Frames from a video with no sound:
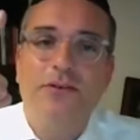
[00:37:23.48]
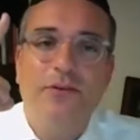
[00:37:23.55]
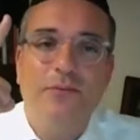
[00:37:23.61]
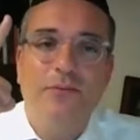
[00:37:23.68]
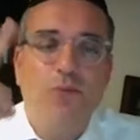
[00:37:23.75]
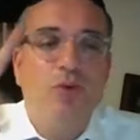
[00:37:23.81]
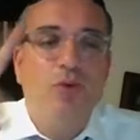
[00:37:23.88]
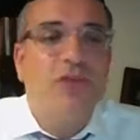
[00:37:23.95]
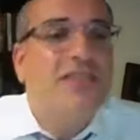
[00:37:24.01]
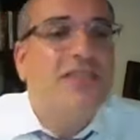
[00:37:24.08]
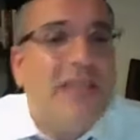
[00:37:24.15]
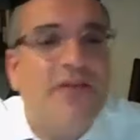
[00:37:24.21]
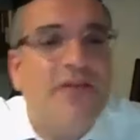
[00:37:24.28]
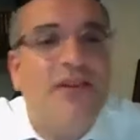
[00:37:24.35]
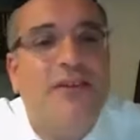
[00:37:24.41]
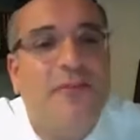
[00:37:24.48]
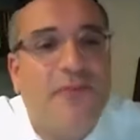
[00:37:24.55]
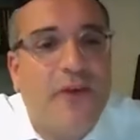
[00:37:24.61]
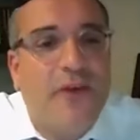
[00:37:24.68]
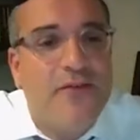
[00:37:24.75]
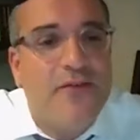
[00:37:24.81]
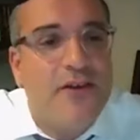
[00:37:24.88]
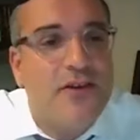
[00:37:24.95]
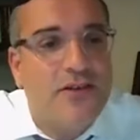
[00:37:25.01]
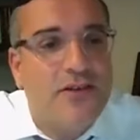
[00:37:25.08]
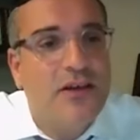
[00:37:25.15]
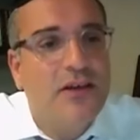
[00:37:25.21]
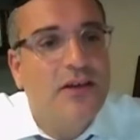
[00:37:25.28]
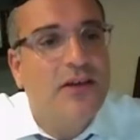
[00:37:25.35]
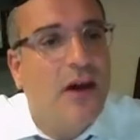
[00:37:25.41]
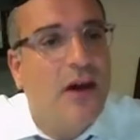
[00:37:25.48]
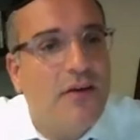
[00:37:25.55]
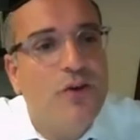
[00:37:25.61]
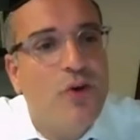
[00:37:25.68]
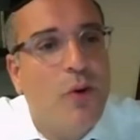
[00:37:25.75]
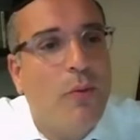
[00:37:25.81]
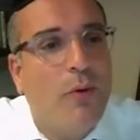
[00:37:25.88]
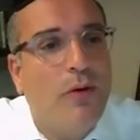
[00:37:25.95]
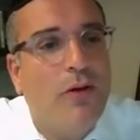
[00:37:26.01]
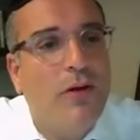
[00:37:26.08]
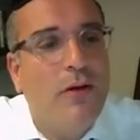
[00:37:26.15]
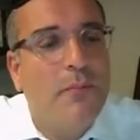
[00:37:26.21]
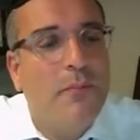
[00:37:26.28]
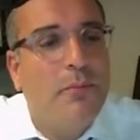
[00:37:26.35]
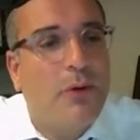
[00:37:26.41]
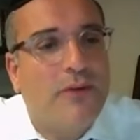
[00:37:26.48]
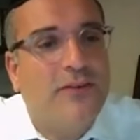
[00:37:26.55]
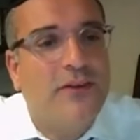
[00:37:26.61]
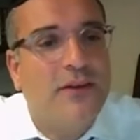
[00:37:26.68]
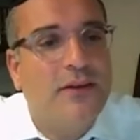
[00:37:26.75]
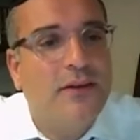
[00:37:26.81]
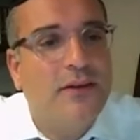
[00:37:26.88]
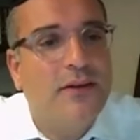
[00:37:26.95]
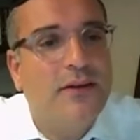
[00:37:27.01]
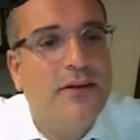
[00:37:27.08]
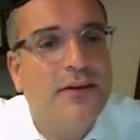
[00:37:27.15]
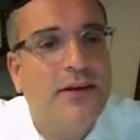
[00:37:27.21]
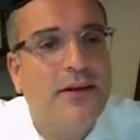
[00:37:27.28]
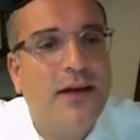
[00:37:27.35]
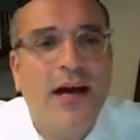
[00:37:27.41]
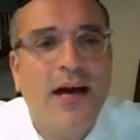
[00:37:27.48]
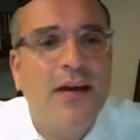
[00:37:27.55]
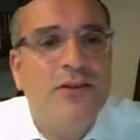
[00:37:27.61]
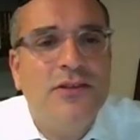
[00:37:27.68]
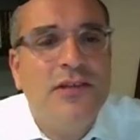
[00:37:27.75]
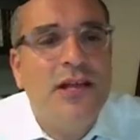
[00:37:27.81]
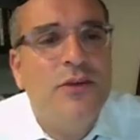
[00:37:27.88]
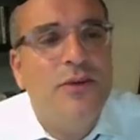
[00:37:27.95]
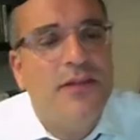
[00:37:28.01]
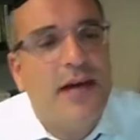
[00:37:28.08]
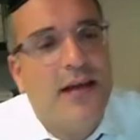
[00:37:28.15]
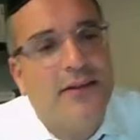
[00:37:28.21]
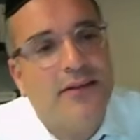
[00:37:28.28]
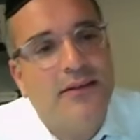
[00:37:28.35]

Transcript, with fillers: more than 75 years of a normal person. How do you deal with that?